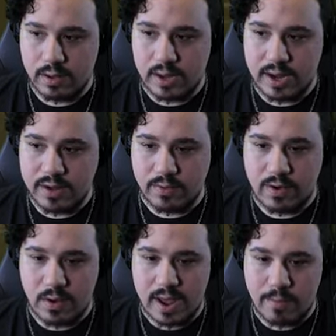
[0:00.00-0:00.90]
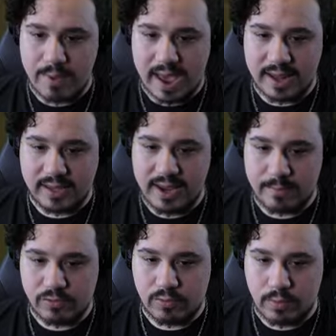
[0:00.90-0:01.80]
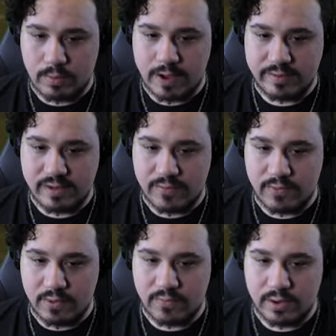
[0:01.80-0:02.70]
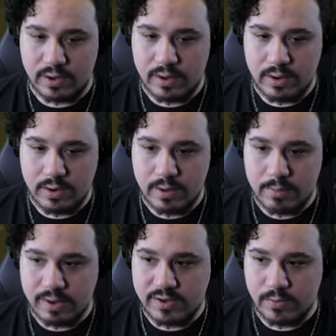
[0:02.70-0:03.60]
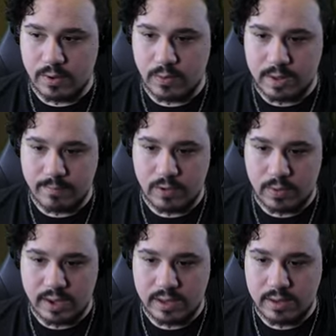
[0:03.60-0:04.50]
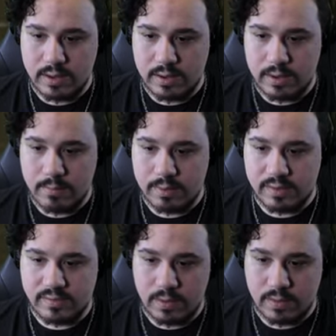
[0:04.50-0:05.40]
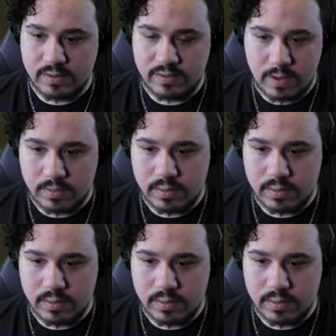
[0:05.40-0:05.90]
And I don't know how badly I'm screwing myself over by doing what I'm doing. Let's go. Let's go.